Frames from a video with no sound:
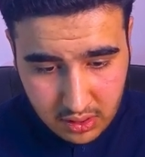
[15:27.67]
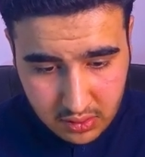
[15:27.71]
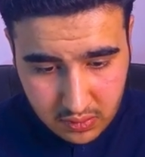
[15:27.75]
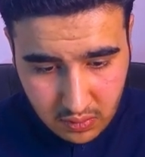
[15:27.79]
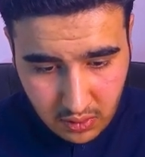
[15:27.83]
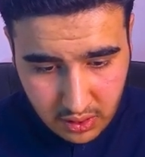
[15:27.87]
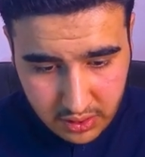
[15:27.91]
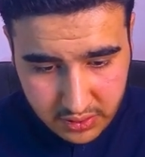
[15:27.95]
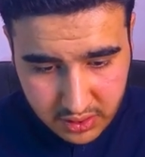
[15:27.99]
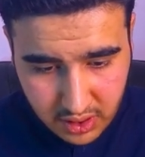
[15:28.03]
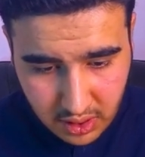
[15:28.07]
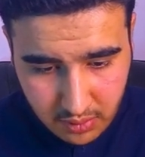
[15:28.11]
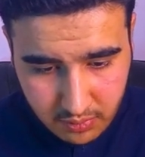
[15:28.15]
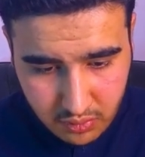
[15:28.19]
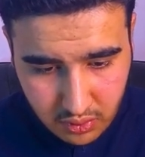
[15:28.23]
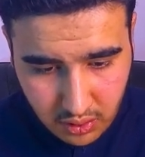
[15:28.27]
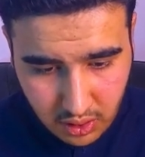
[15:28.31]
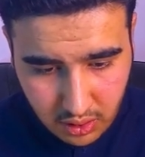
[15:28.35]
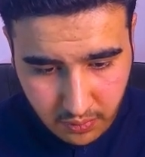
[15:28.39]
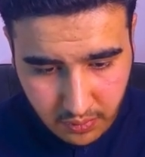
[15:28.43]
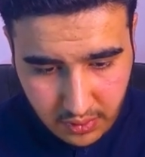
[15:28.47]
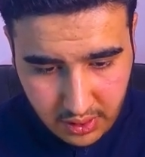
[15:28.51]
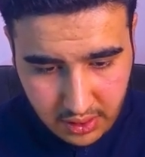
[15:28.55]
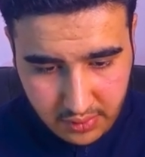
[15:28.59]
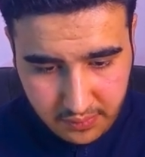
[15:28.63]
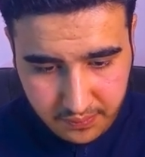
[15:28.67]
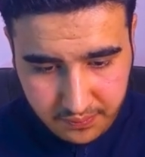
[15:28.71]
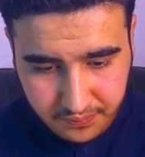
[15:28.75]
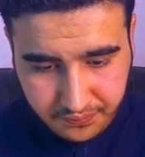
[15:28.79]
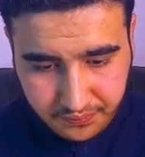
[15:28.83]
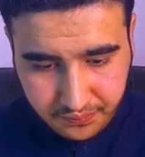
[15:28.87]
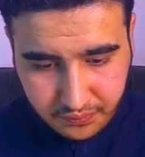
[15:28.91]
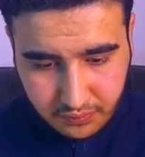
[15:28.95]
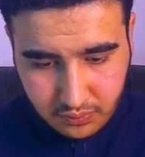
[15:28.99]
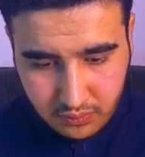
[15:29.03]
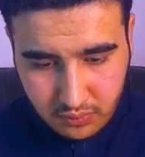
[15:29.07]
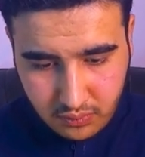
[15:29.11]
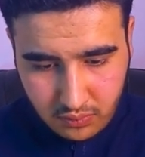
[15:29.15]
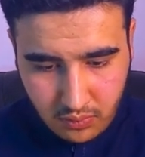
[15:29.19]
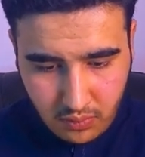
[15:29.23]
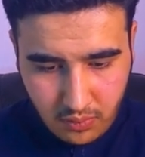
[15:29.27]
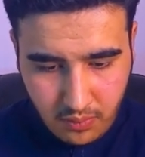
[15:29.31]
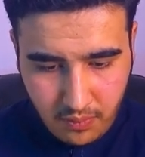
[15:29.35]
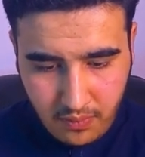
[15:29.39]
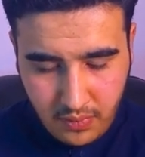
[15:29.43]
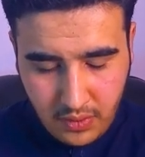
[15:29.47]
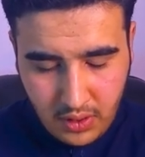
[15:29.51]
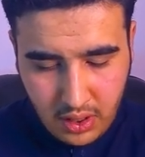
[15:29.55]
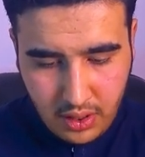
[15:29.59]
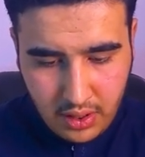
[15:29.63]
So let's come to R1
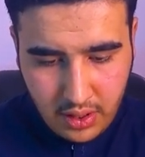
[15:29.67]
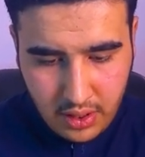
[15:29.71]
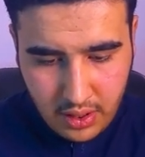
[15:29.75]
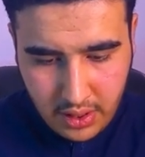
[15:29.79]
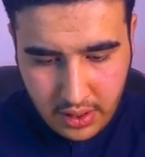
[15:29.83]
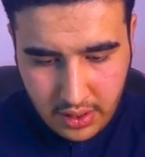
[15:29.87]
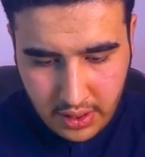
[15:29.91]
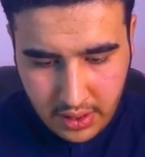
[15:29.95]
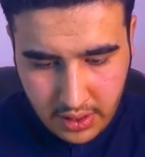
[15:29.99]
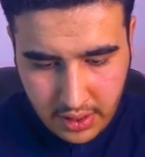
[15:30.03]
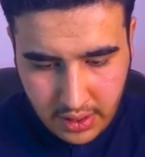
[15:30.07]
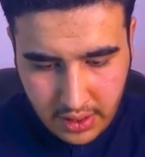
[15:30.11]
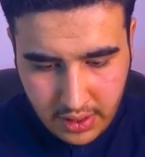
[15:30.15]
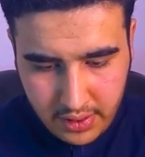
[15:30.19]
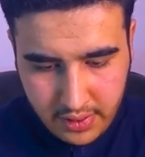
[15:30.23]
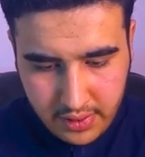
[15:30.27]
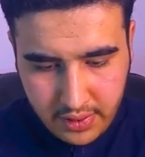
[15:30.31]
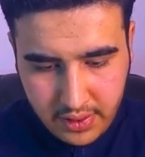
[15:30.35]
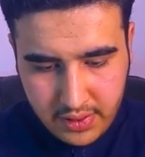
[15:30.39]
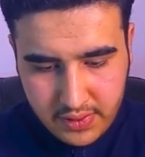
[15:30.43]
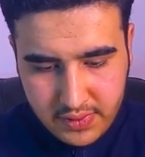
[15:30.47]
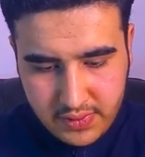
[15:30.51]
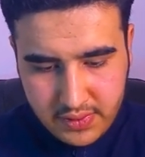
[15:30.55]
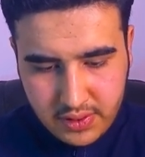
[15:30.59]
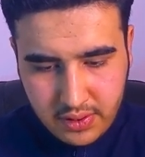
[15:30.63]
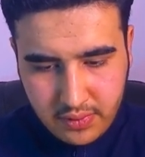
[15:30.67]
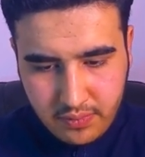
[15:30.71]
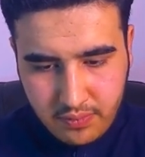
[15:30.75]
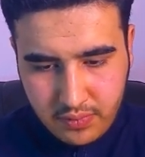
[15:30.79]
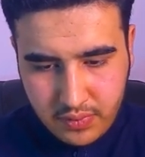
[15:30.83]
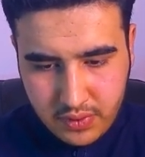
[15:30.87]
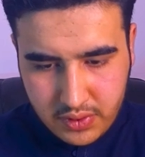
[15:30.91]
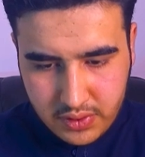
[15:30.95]
and this.